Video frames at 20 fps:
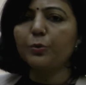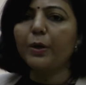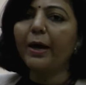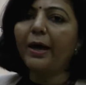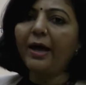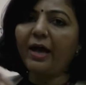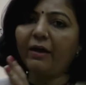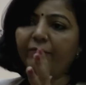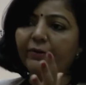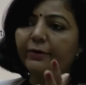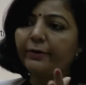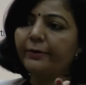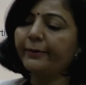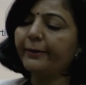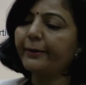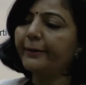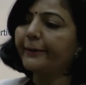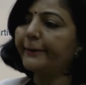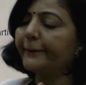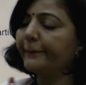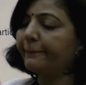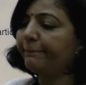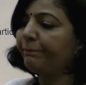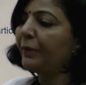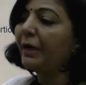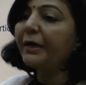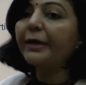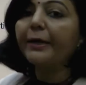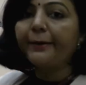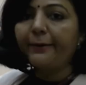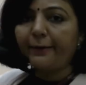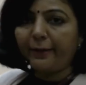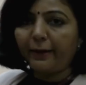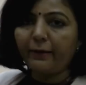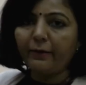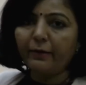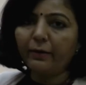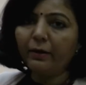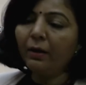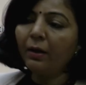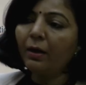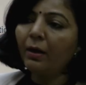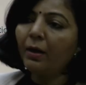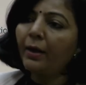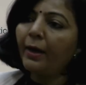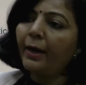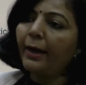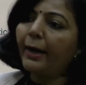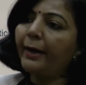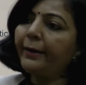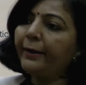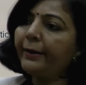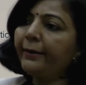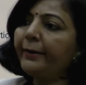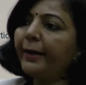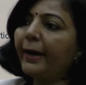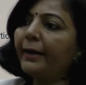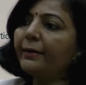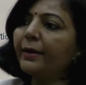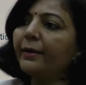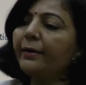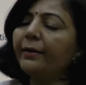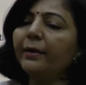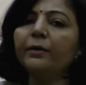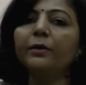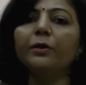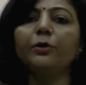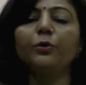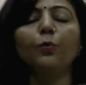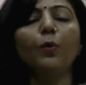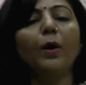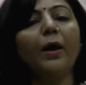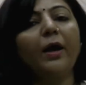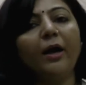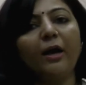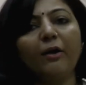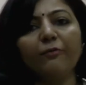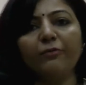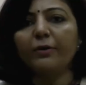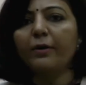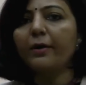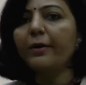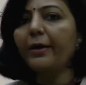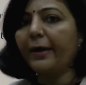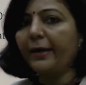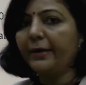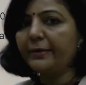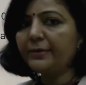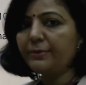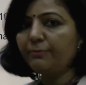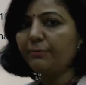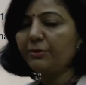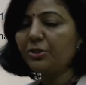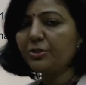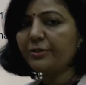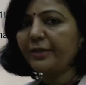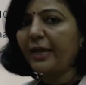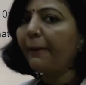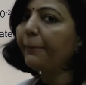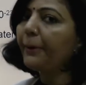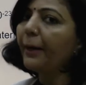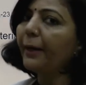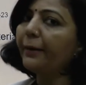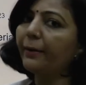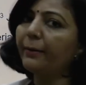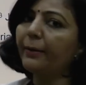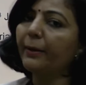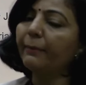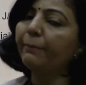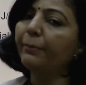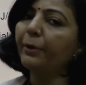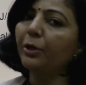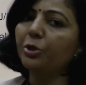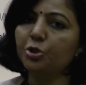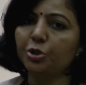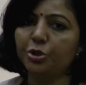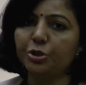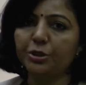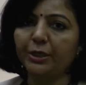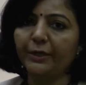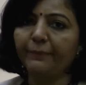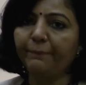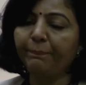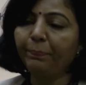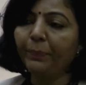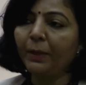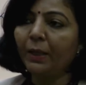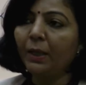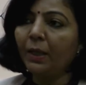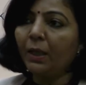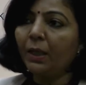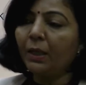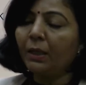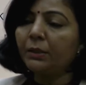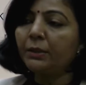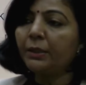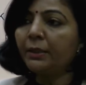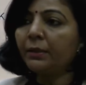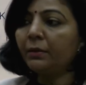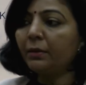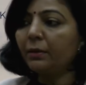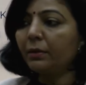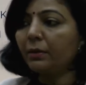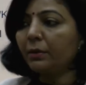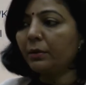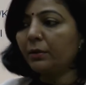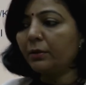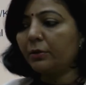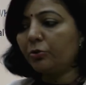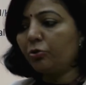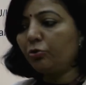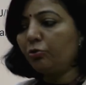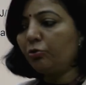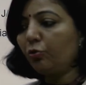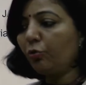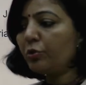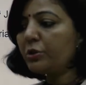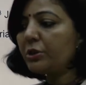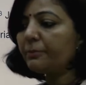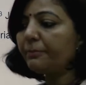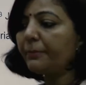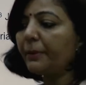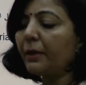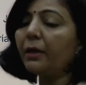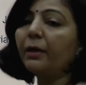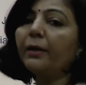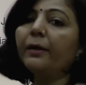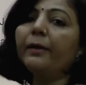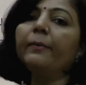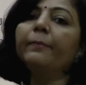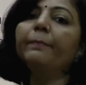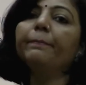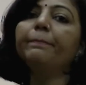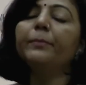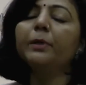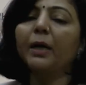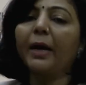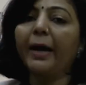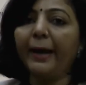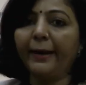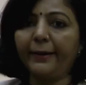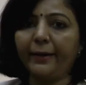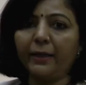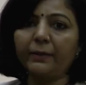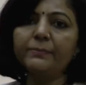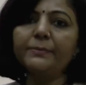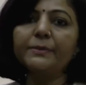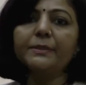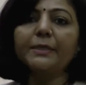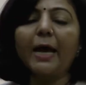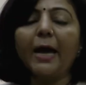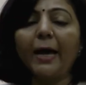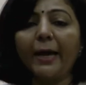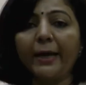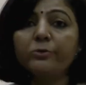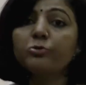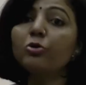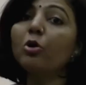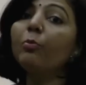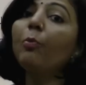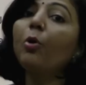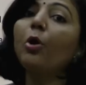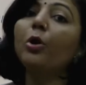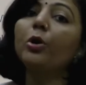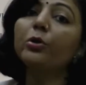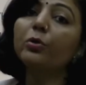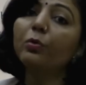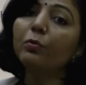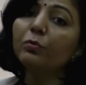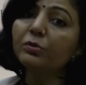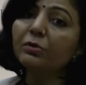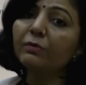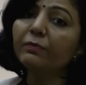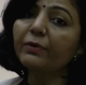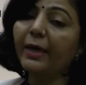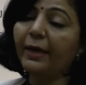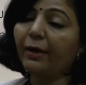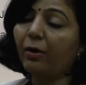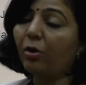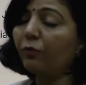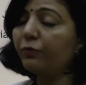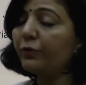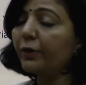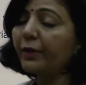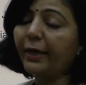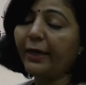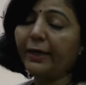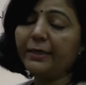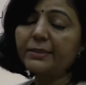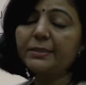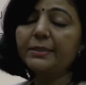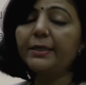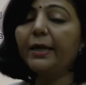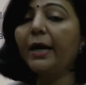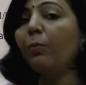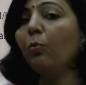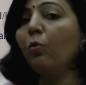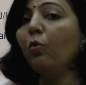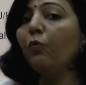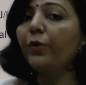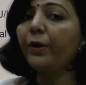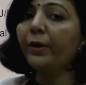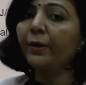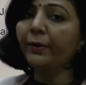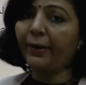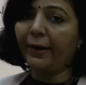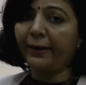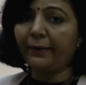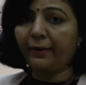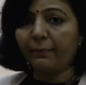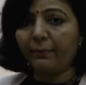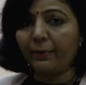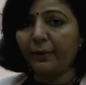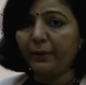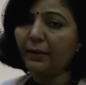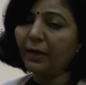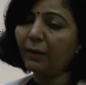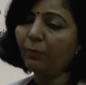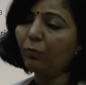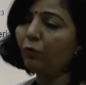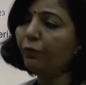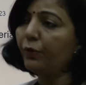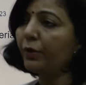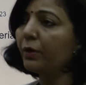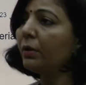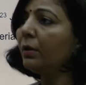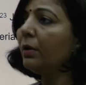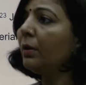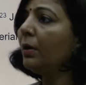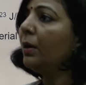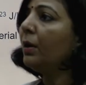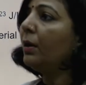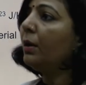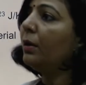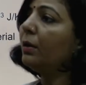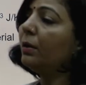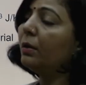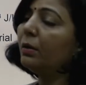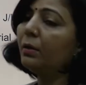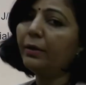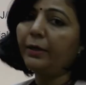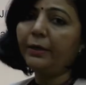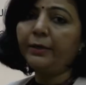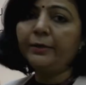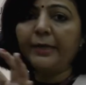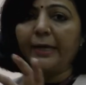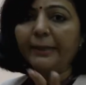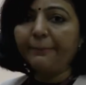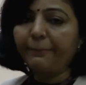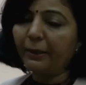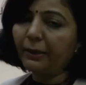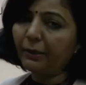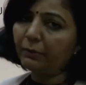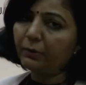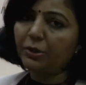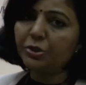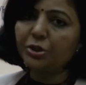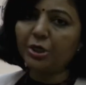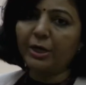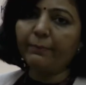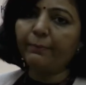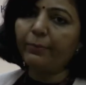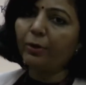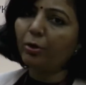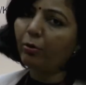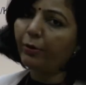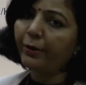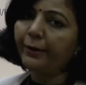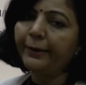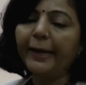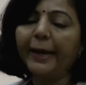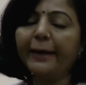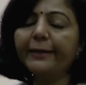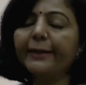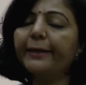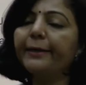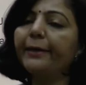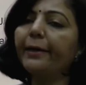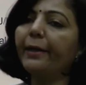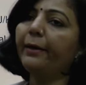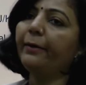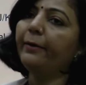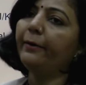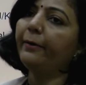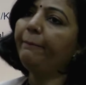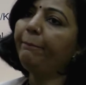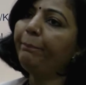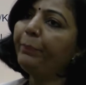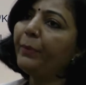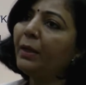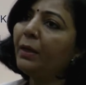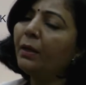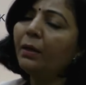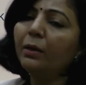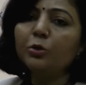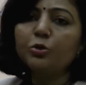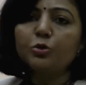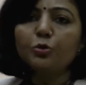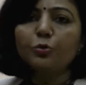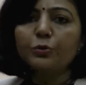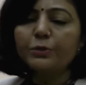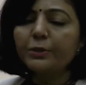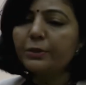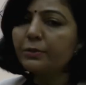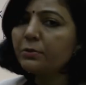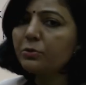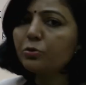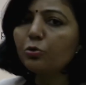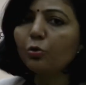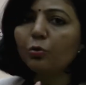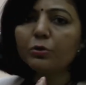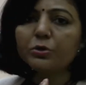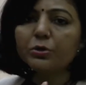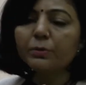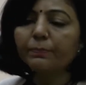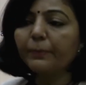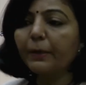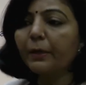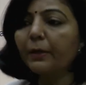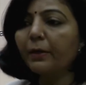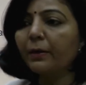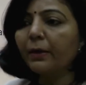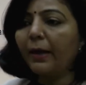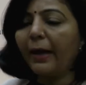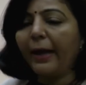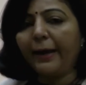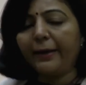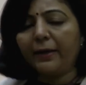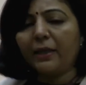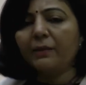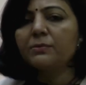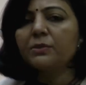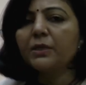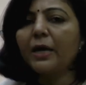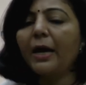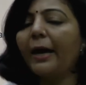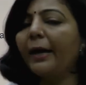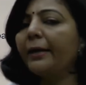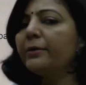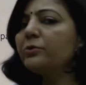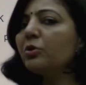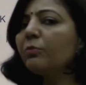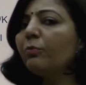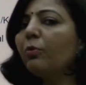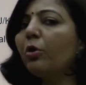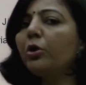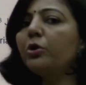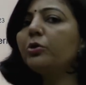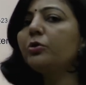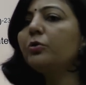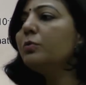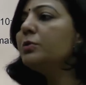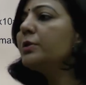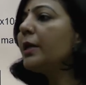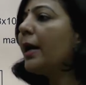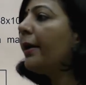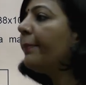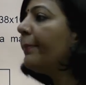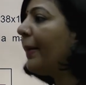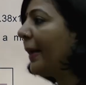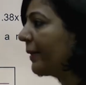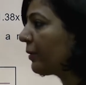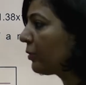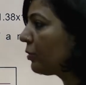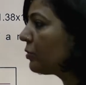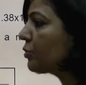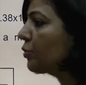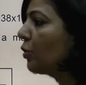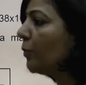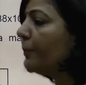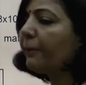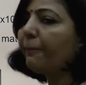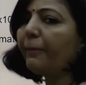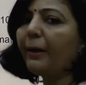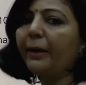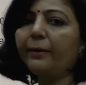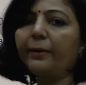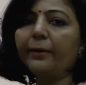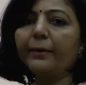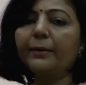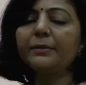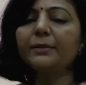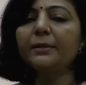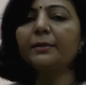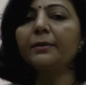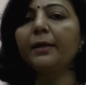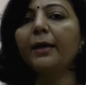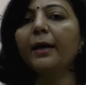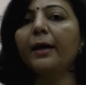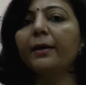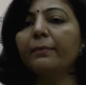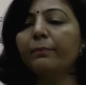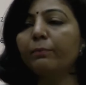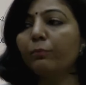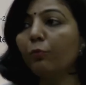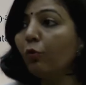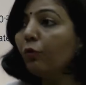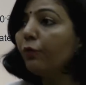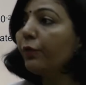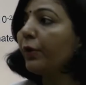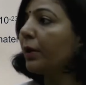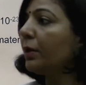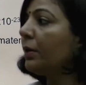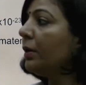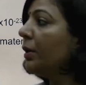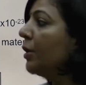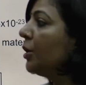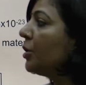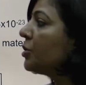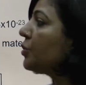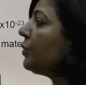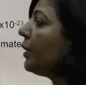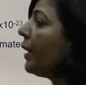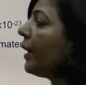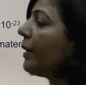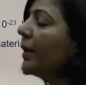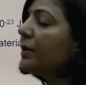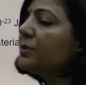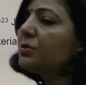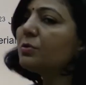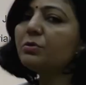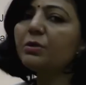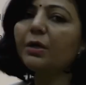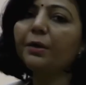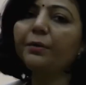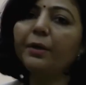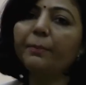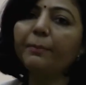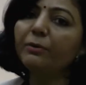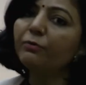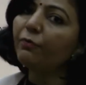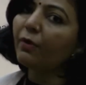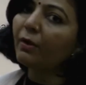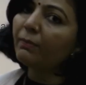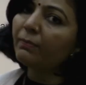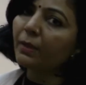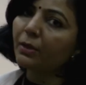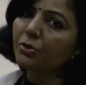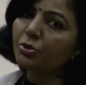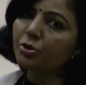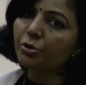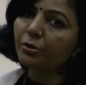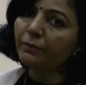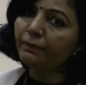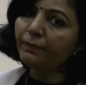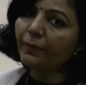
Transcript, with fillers: are having um, a container and in that container you are having a gas which is kept at a temperature T. Then uh, those uh, atoms, ions or molecules of, of, the gas, they are moving randomly, they are moving uh, in that particular chamber or in that container. So, since those uh, atoms, ions or molecules are microscopic particles and they are moving, so they are associated with wave nature.